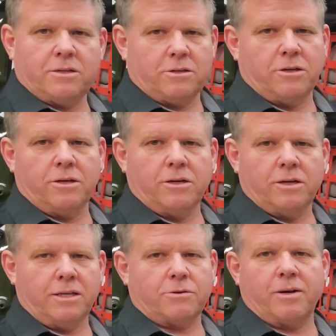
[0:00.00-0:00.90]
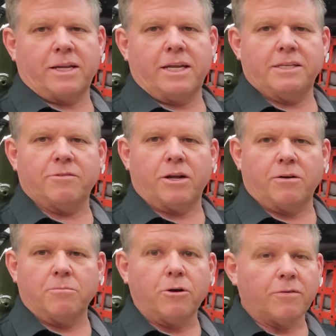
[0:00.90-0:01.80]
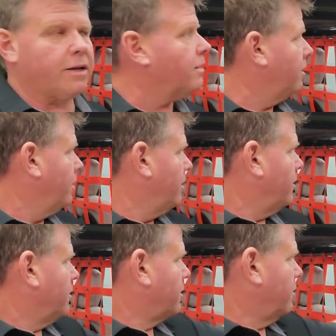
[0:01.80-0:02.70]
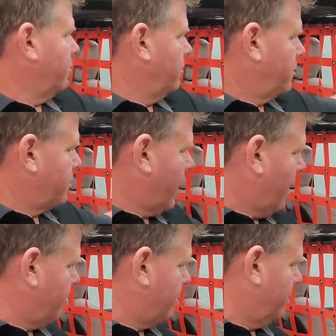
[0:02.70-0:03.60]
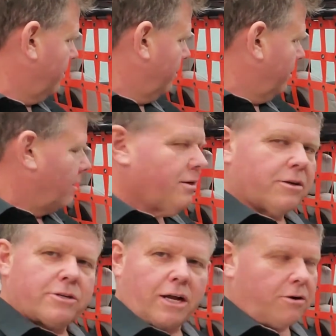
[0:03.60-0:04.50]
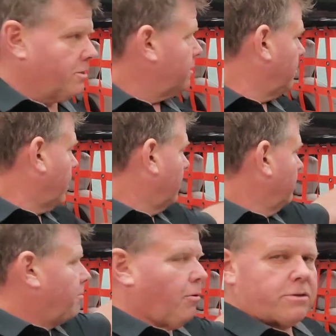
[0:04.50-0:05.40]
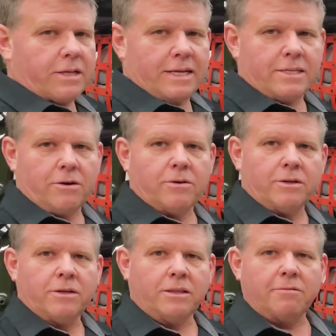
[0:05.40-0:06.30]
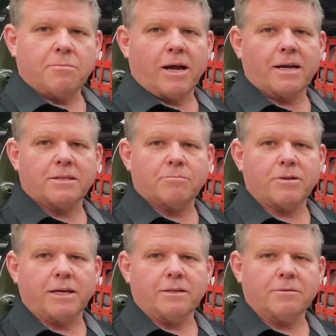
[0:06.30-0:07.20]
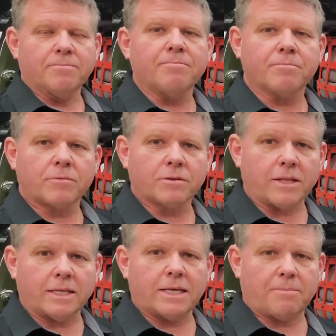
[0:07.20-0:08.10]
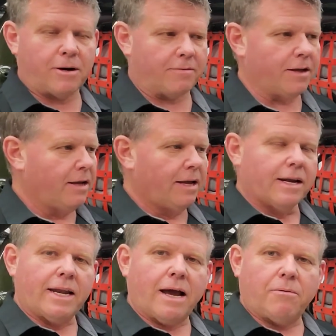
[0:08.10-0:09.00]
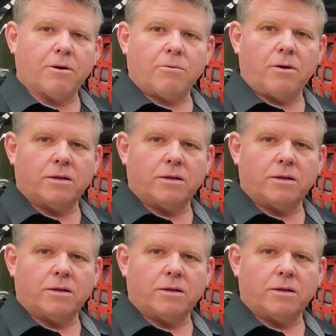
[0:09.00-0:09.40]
It's quick and easy. You want to remove it, you just undo your straps, your shock cord to the bottom, and the pole slides out, leave your brackets in place. So that's that part of it. Now we'll go on